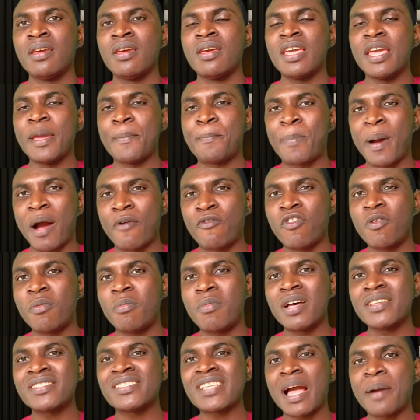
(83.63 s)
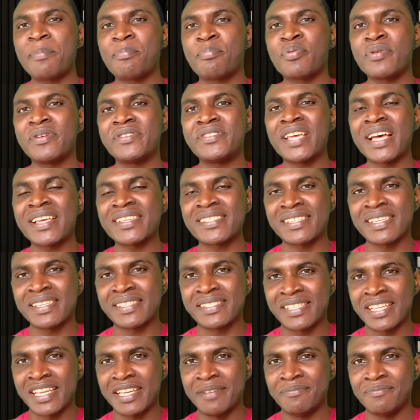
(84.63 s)
a performance appraiser
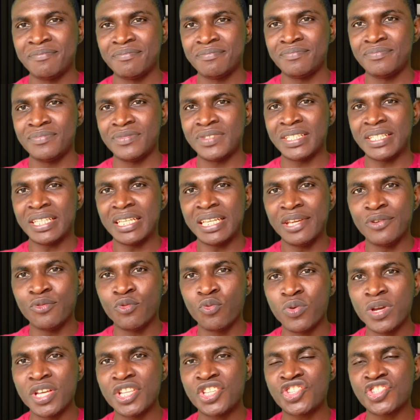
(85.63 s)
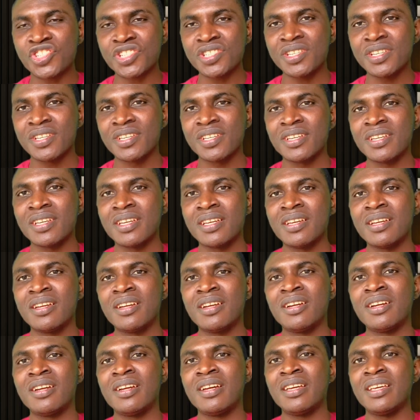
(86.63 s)
system in which
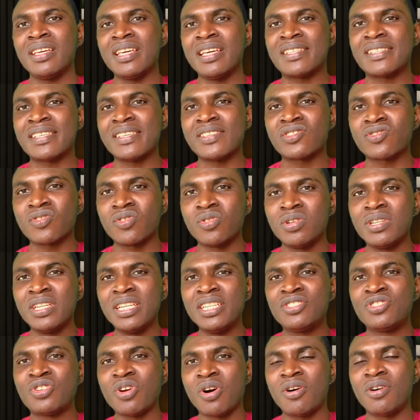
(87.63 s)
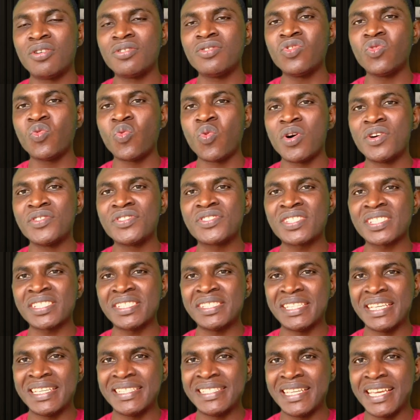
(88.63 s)
it is only done once in
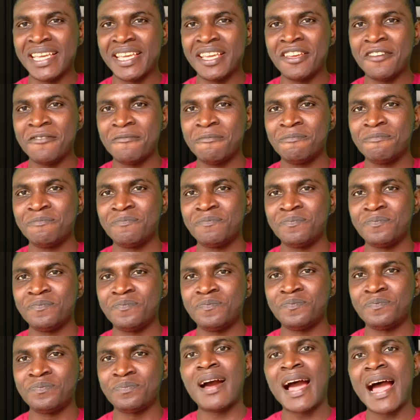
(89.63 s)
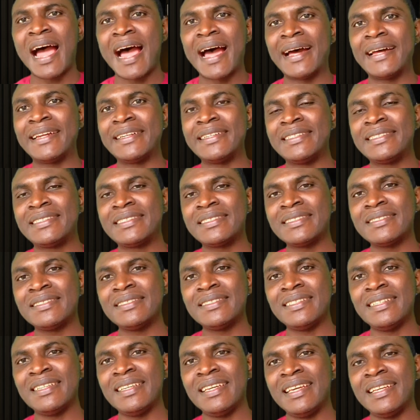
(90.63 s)
the year, and
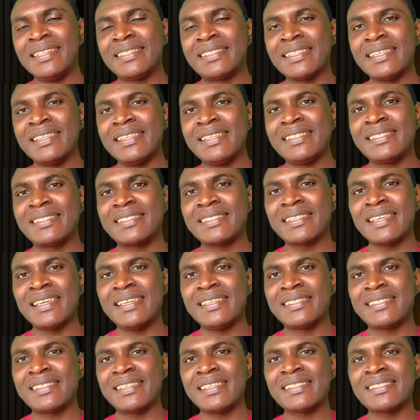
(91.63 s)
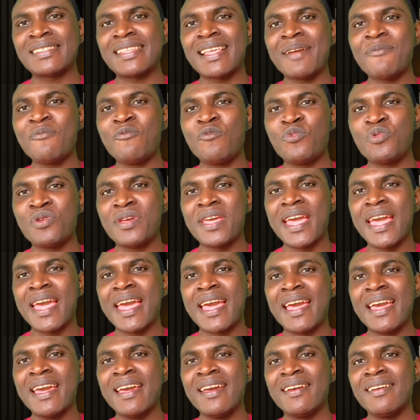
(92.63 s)
it is a system
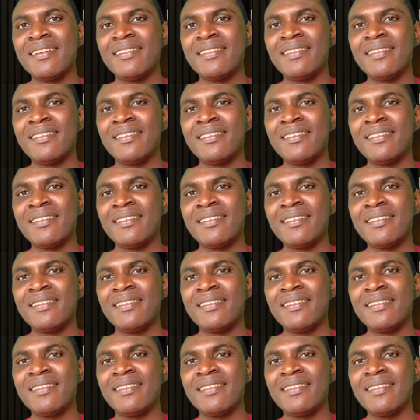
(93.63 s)
where